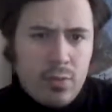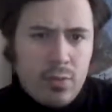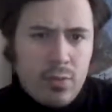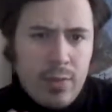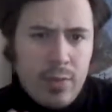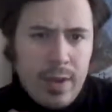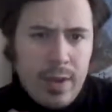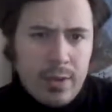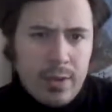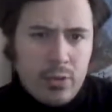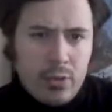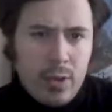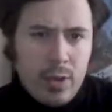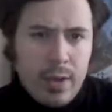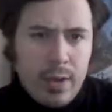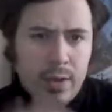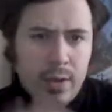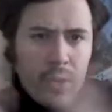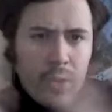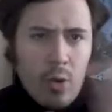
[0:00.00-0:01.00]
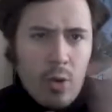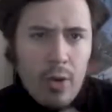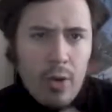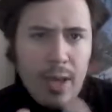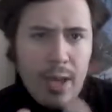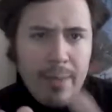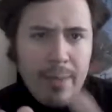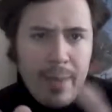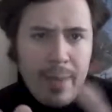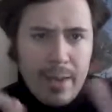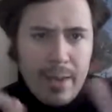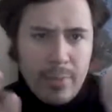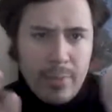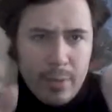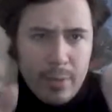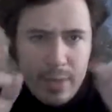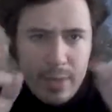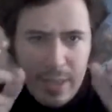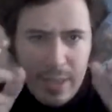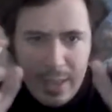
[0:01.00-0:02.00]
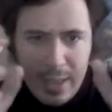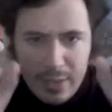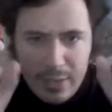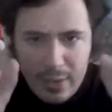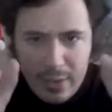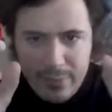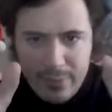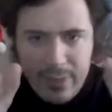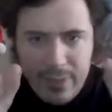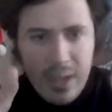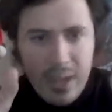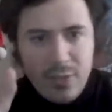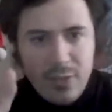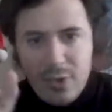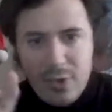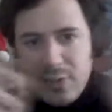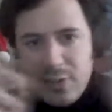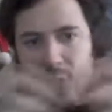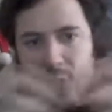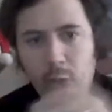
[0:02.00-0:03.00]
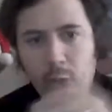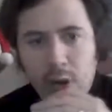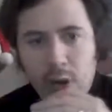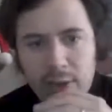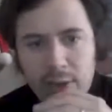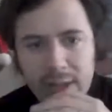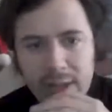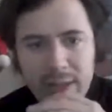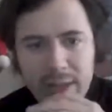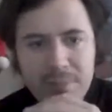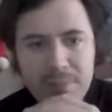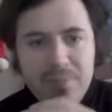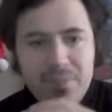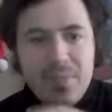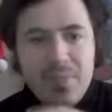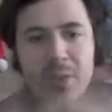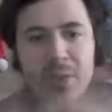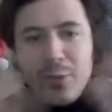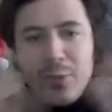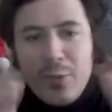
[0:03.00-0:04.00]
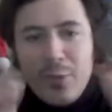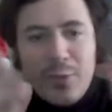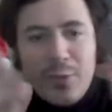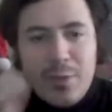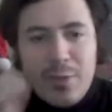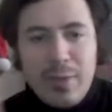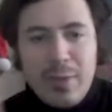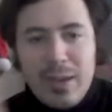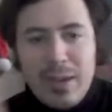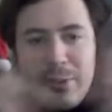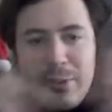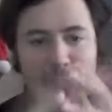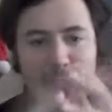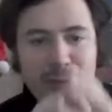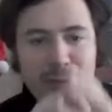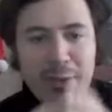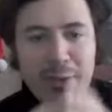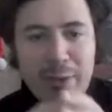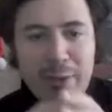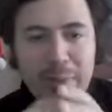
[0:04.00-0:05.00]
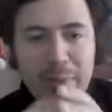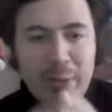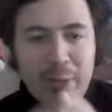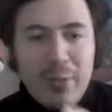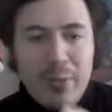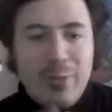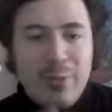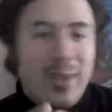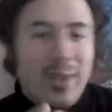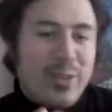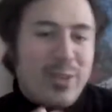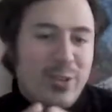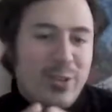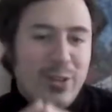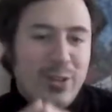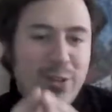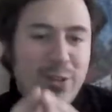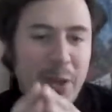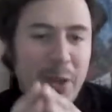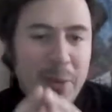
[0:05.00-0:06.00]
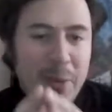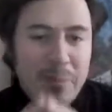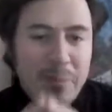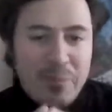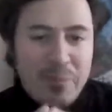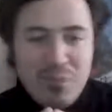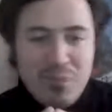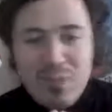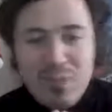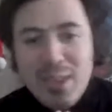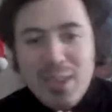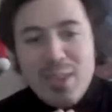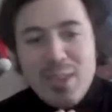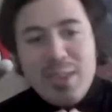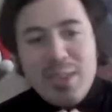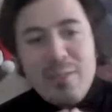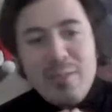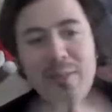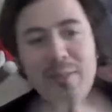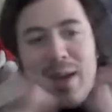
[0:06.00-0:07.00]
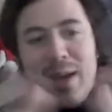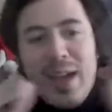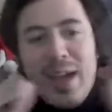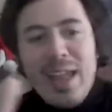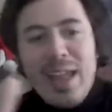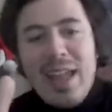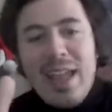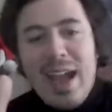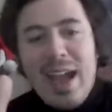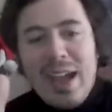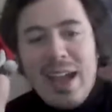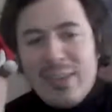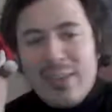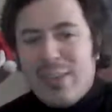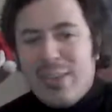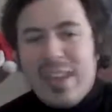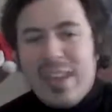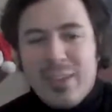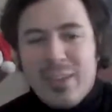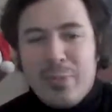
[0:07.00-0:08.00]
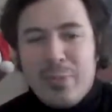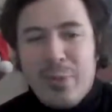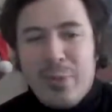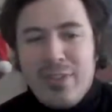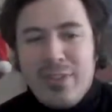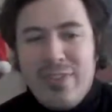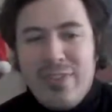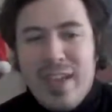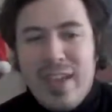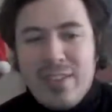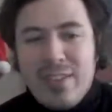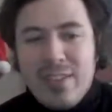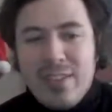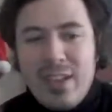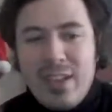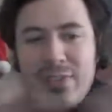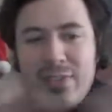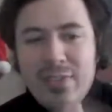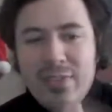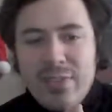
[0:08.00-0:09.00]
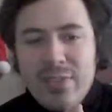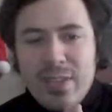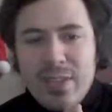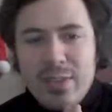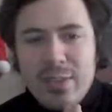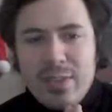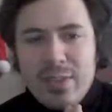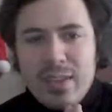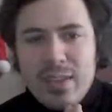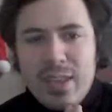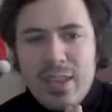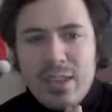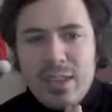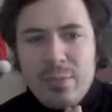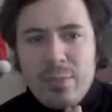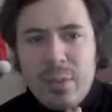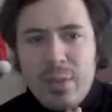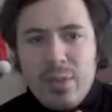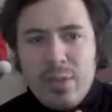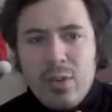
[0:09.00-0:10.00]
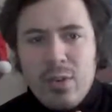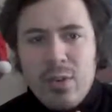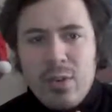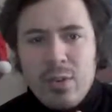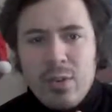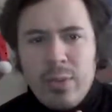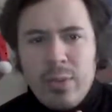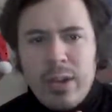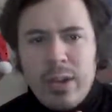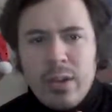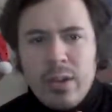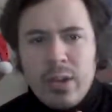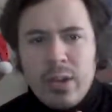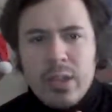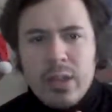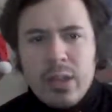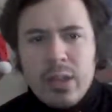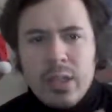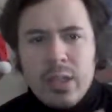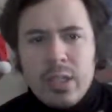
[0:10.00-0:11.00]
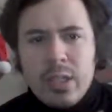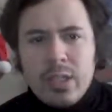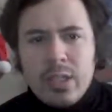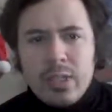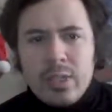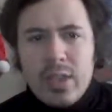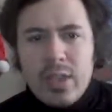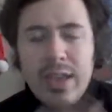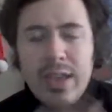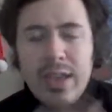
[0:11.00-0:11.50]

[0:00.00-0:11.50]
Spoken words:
final trailer. Only I made them where they had like VHS quality, so it was gonna be like we were starting to put old VHS tape. But I couldn't export it fast enough. It was gonna take way too long to render, so I